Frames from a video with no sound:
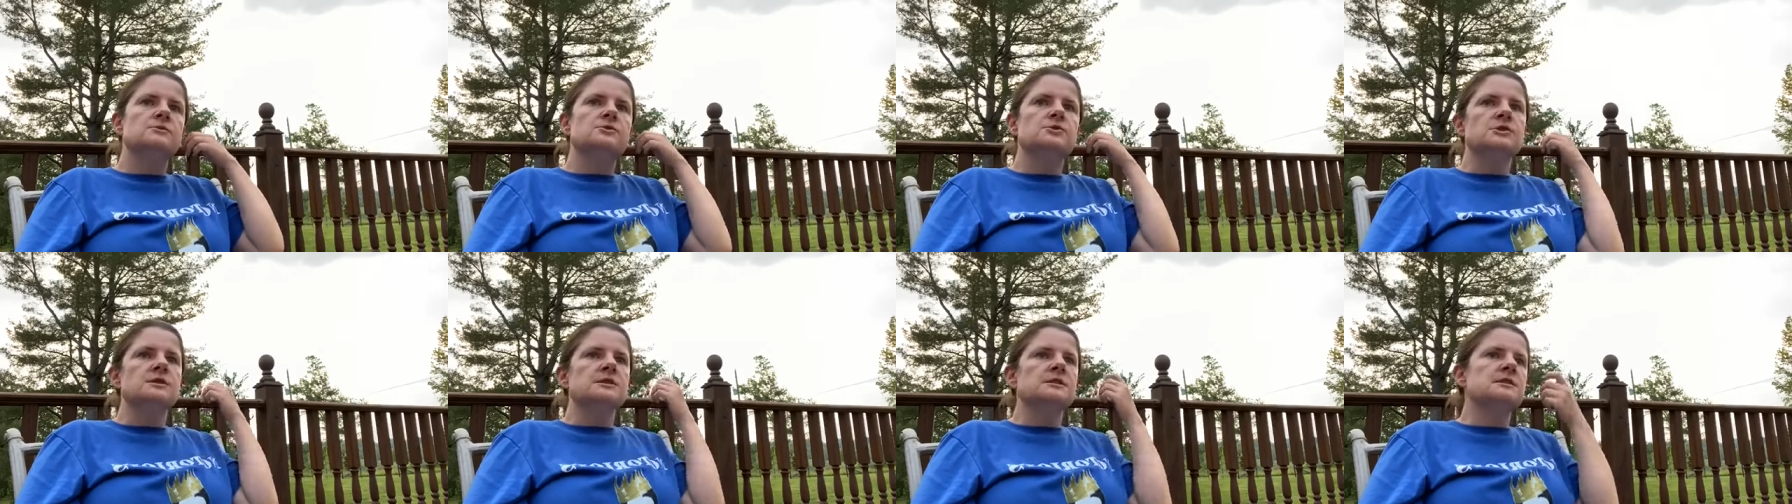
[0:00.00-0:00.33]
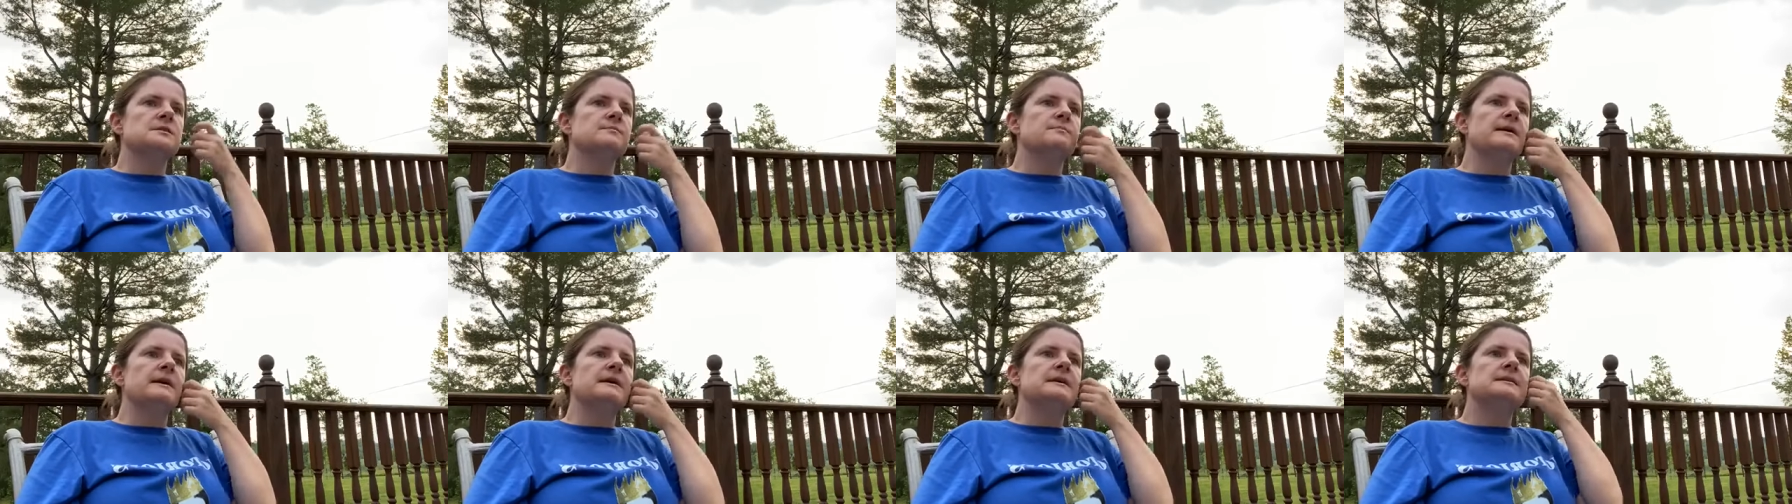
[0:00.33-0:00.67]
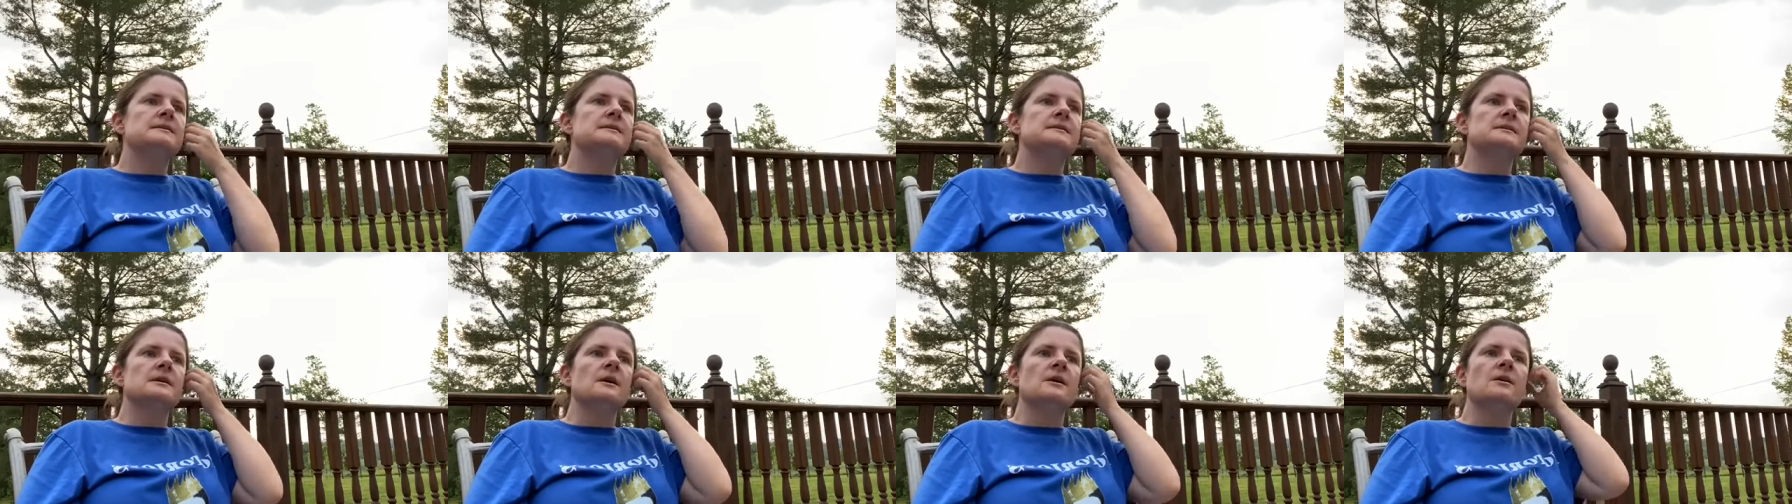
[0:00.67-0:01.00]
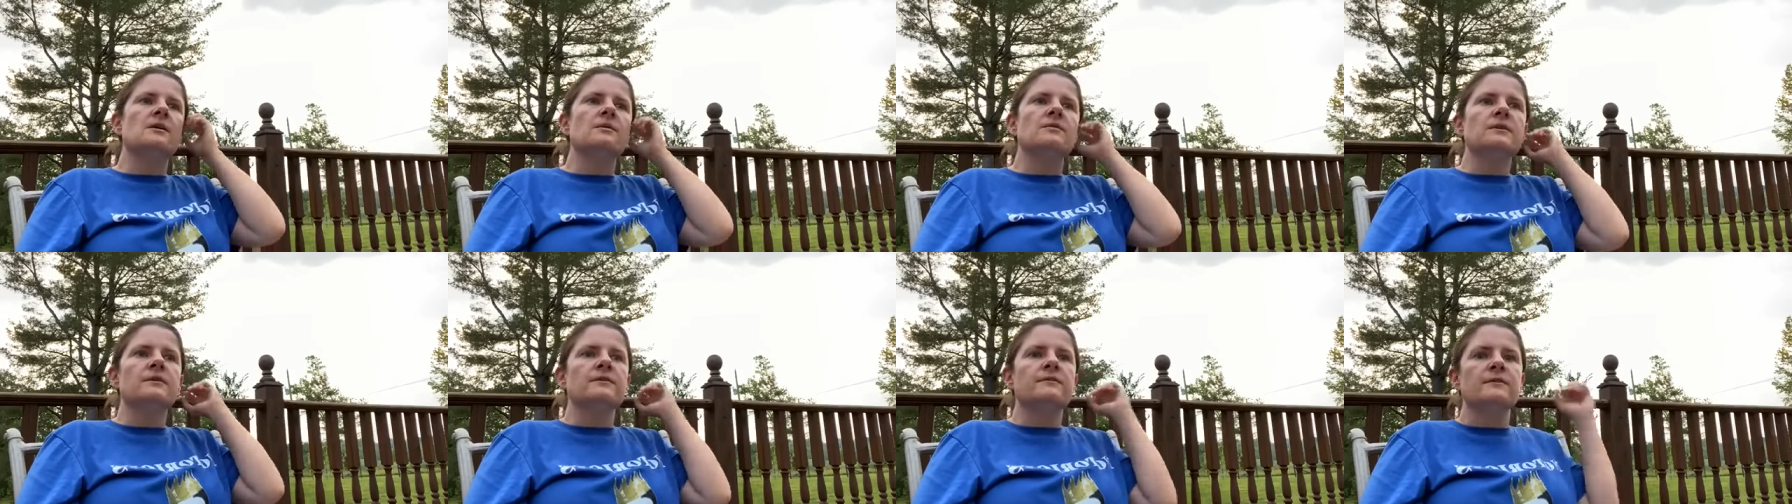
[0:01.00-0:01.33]
just based
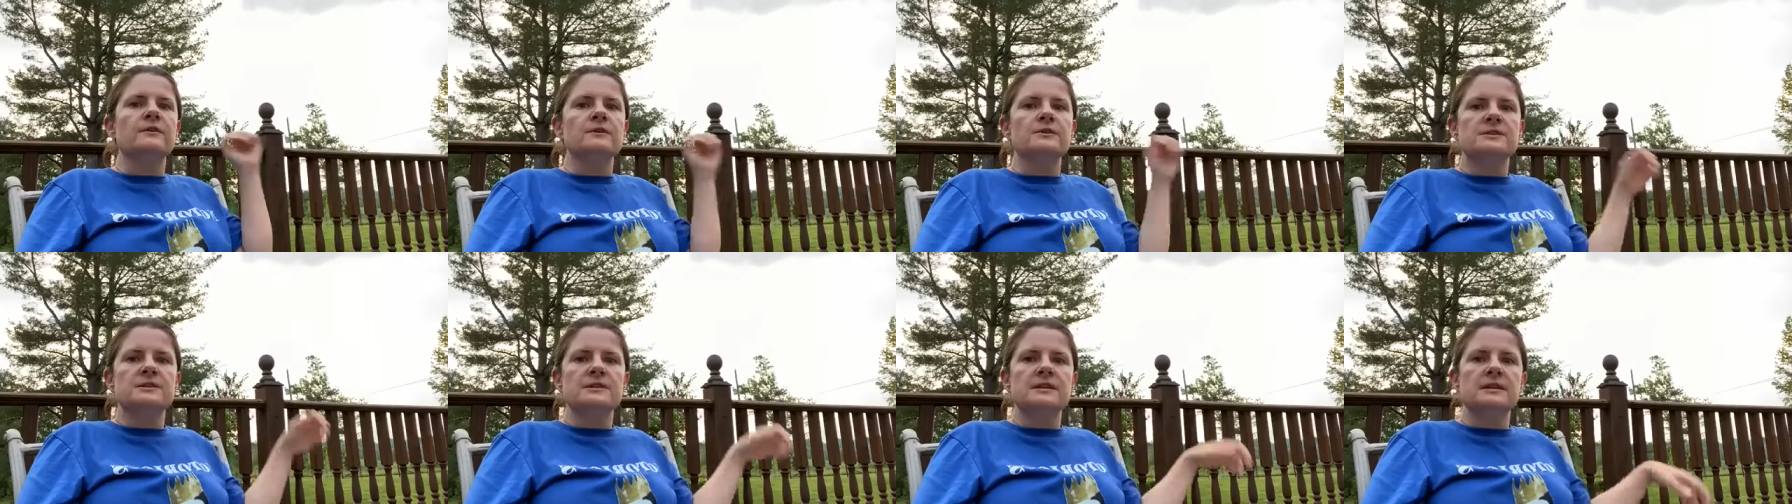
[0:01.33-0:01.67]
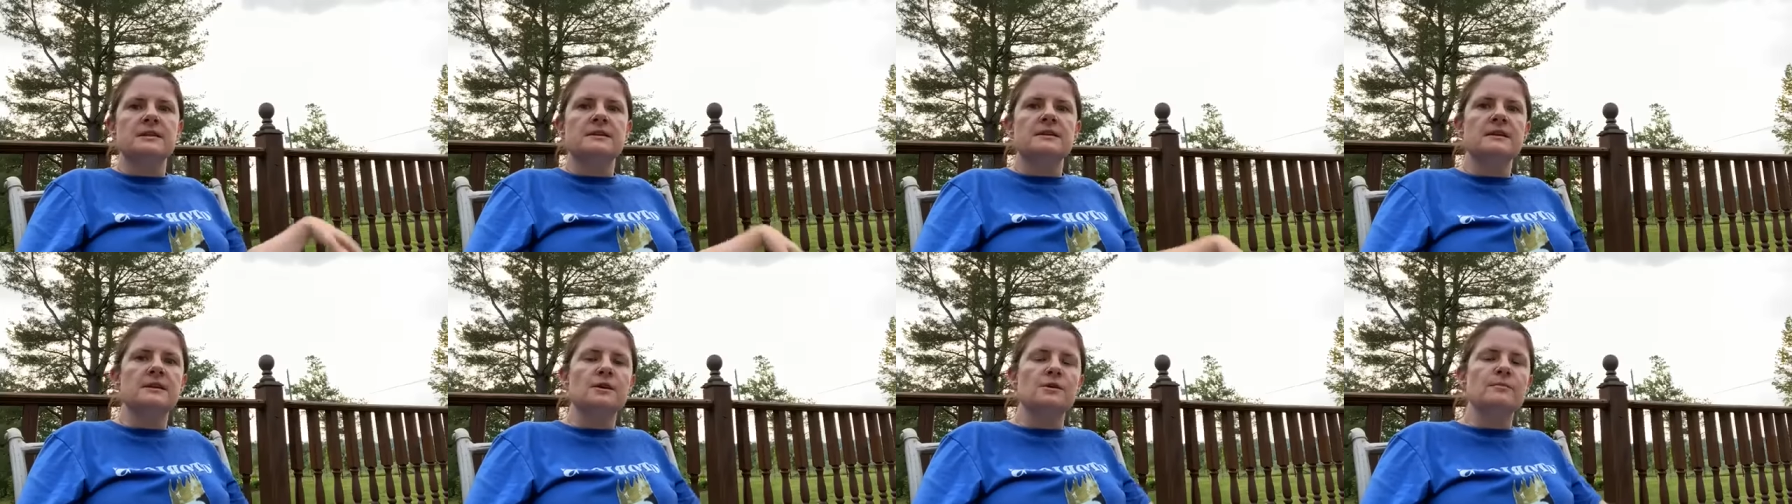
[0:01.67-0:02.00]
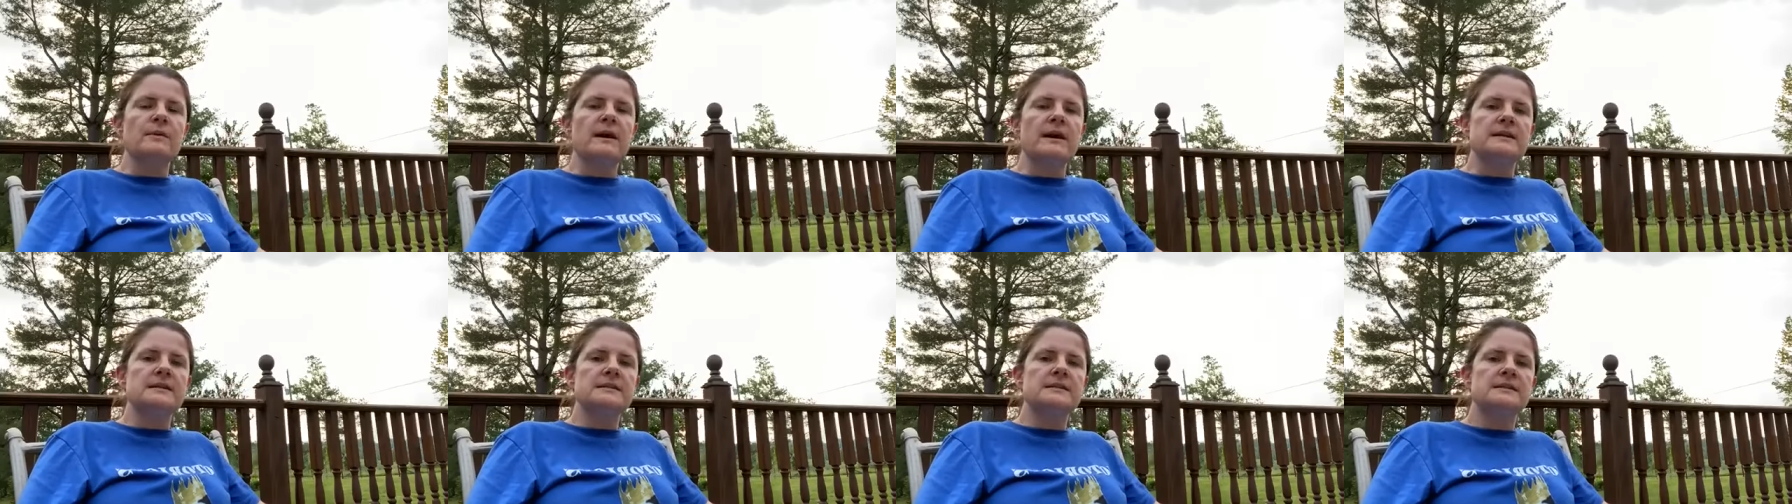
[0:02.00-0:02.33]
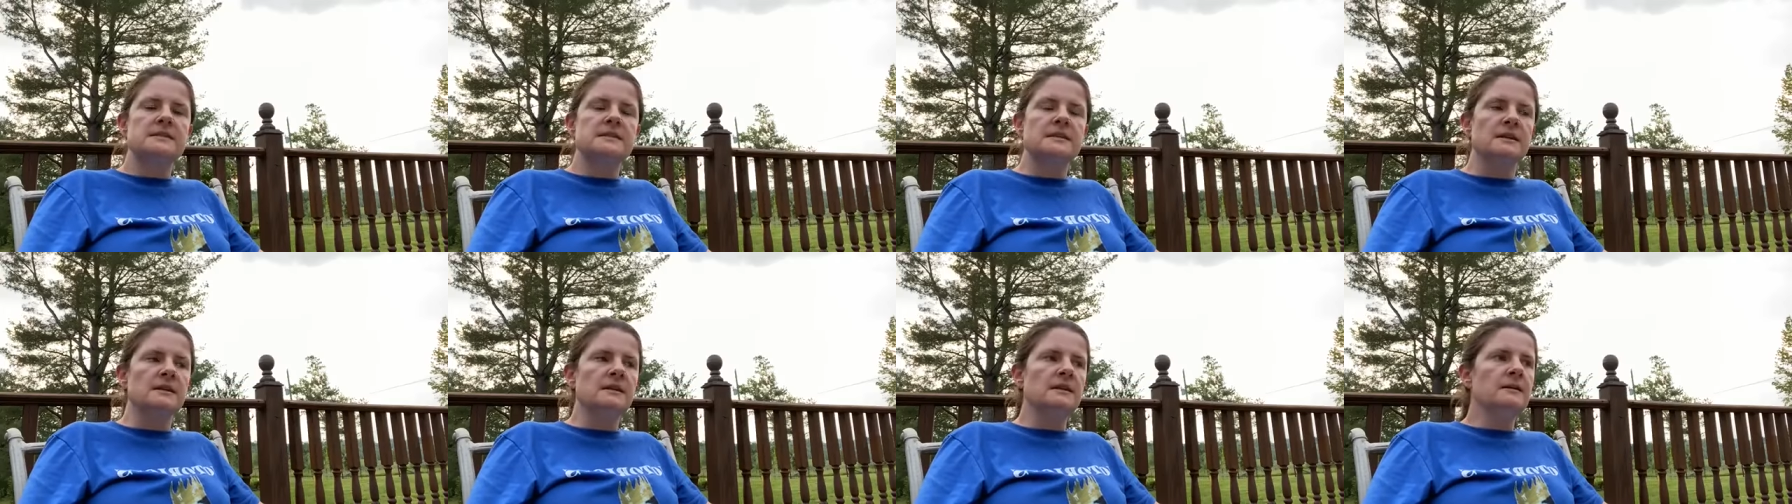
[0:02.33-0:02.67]
on the first thing that you might
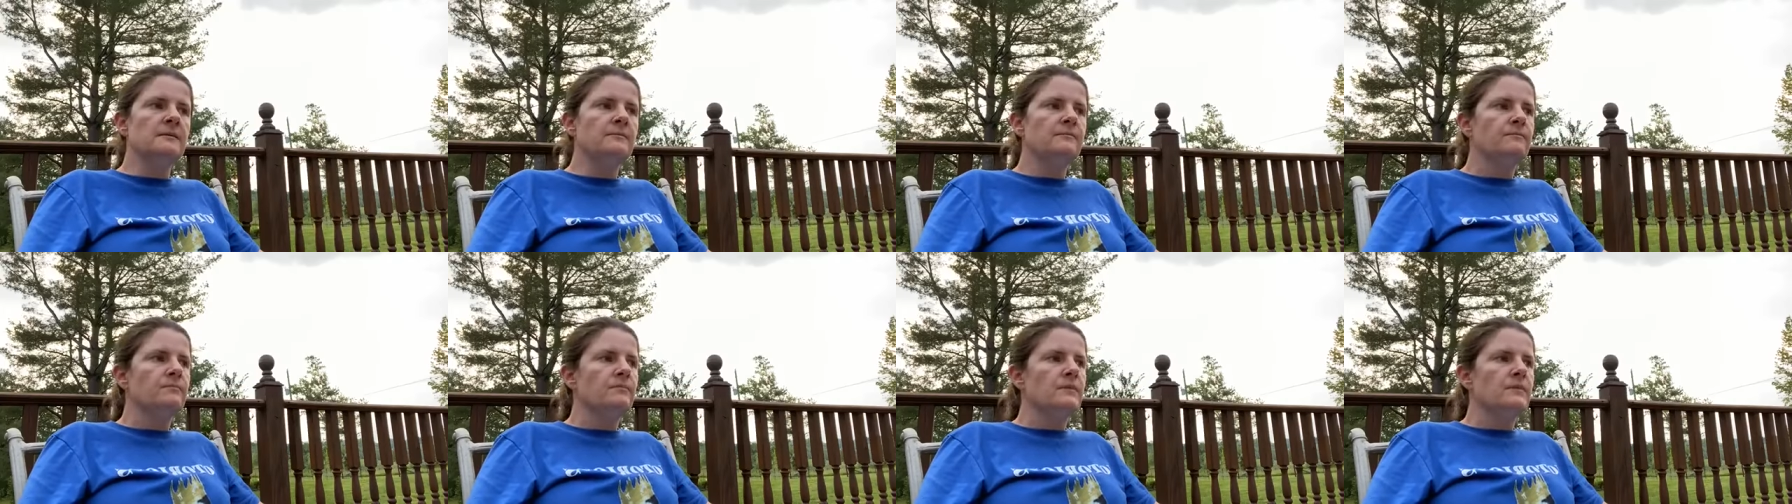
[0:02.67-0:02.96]
see.